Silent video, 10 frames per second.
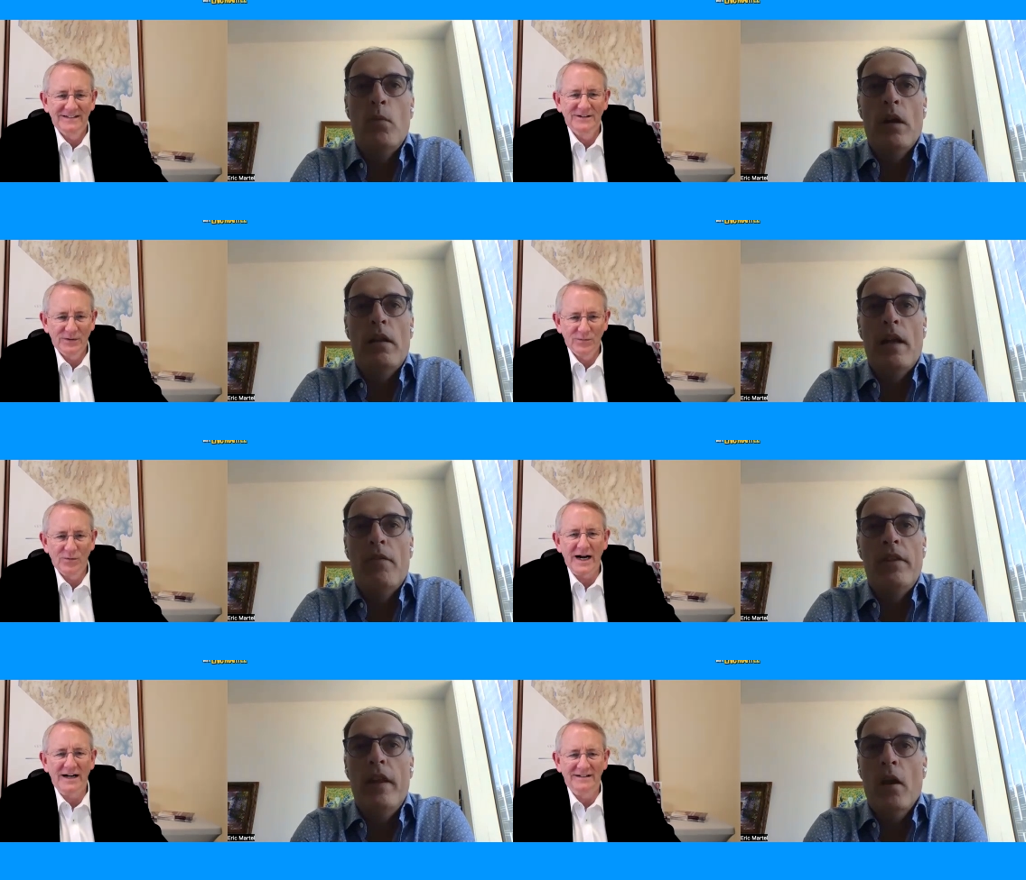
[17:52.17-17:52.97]
Speaker 1: They wanted to
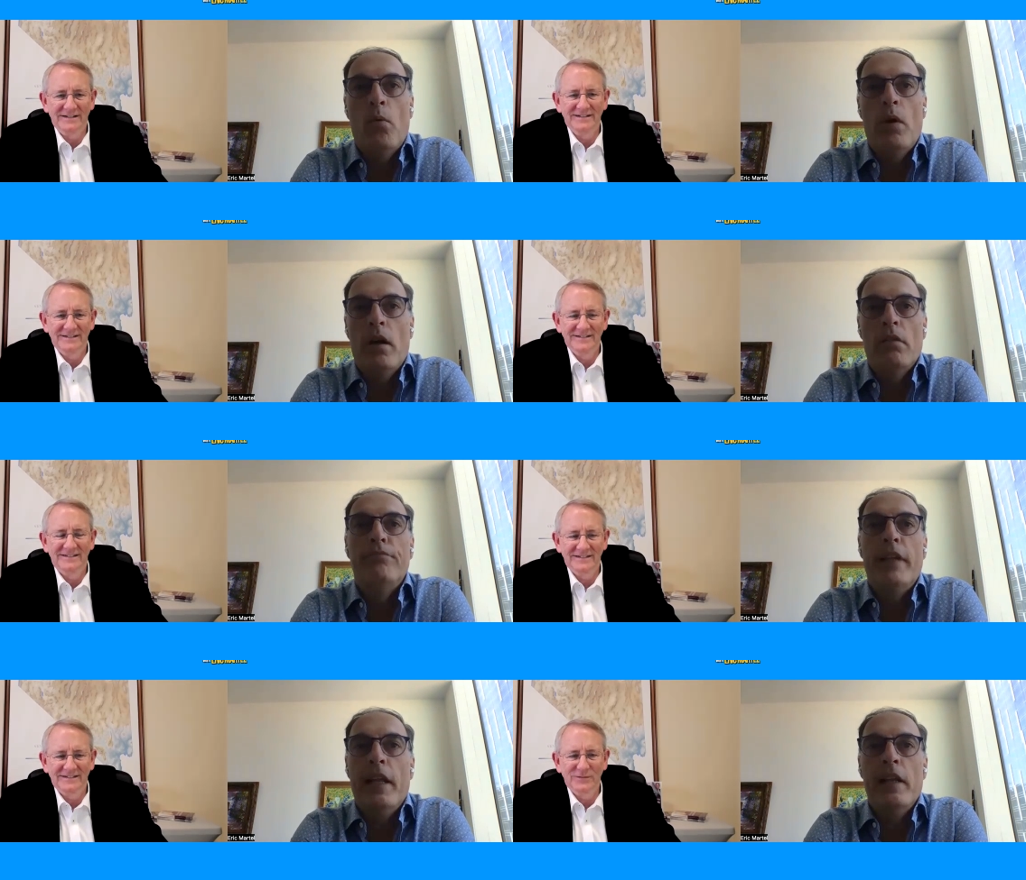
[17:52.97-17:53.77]
have a right. Delaware
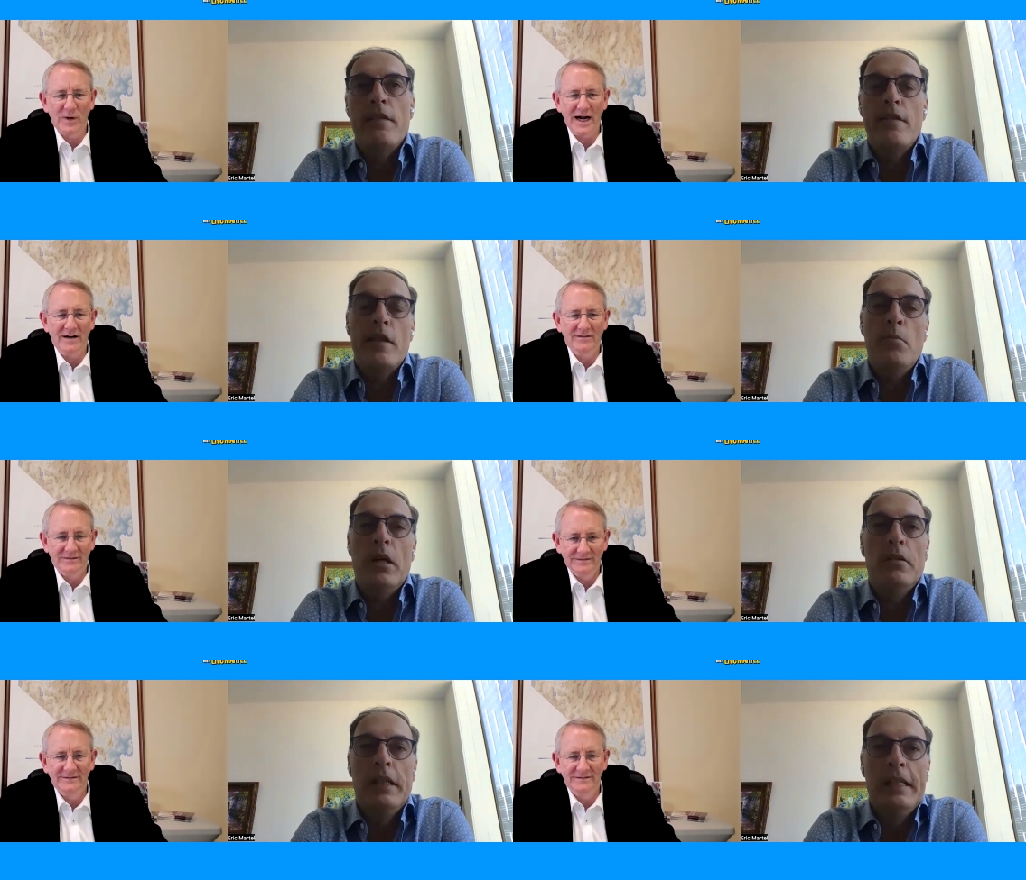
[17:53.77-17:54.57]
LLC, right.
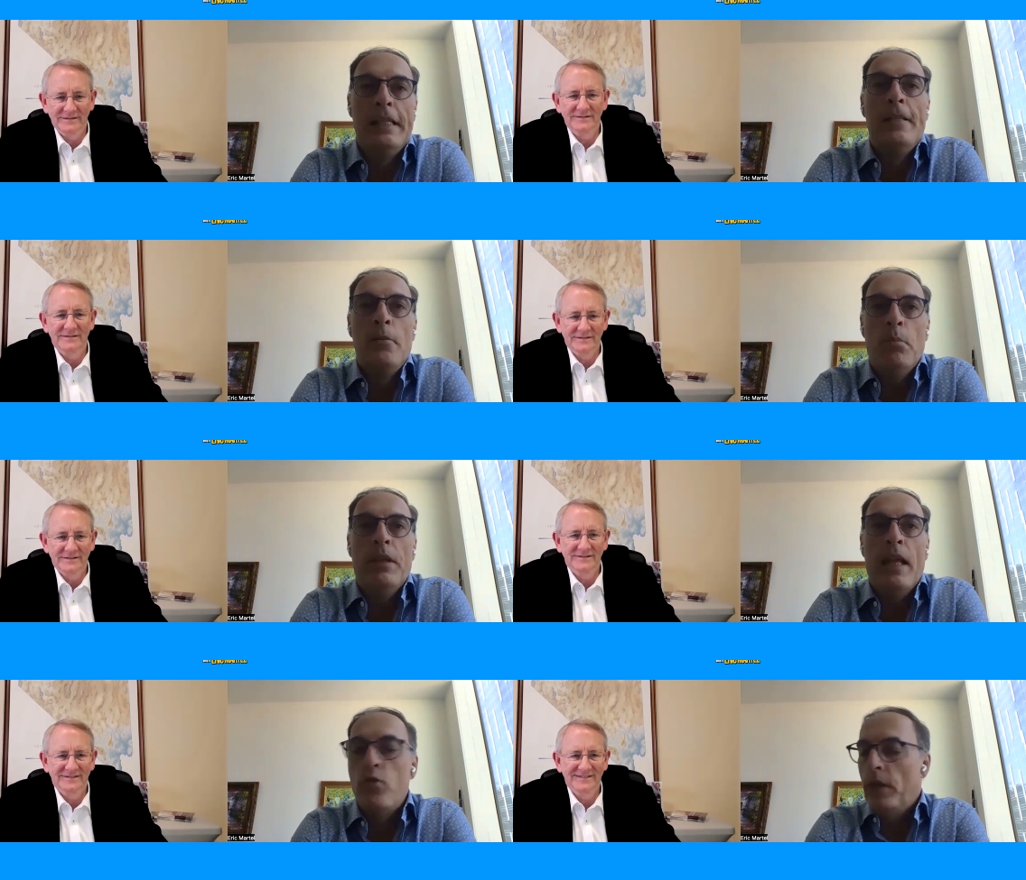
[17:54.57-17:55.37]
but
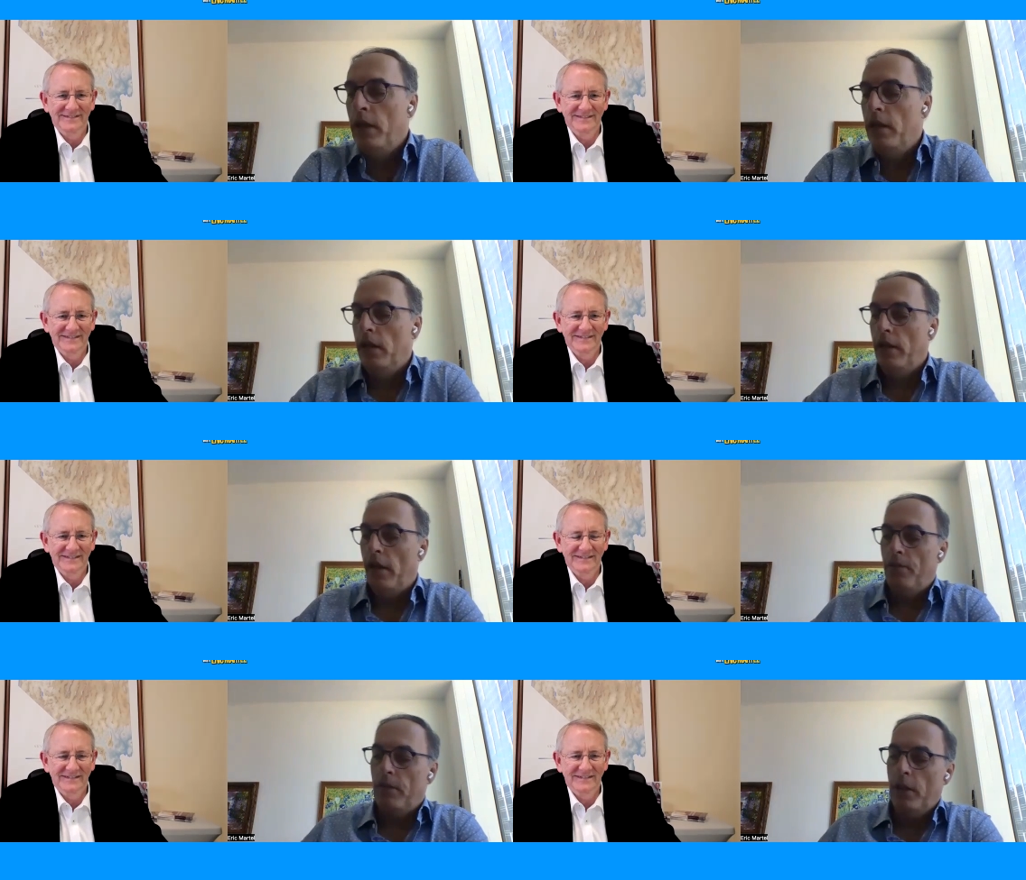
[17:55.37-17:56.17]
but that's really
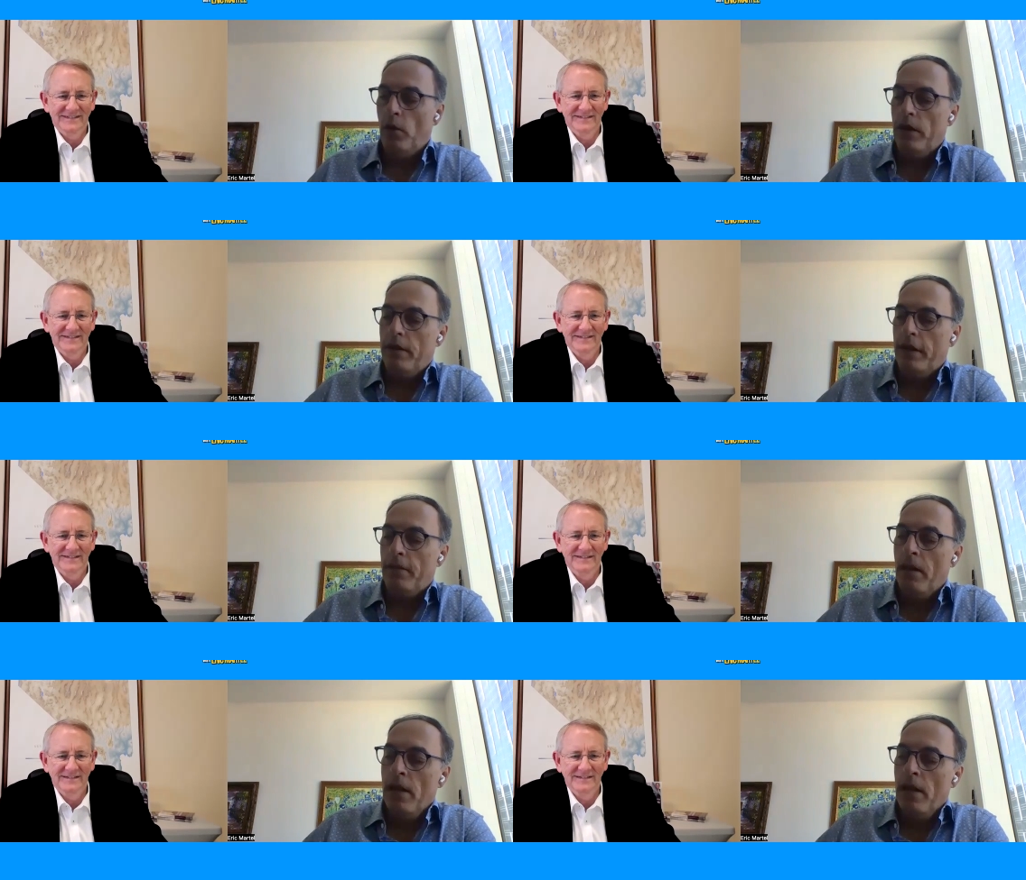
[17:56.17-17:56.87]
the um, the only thing.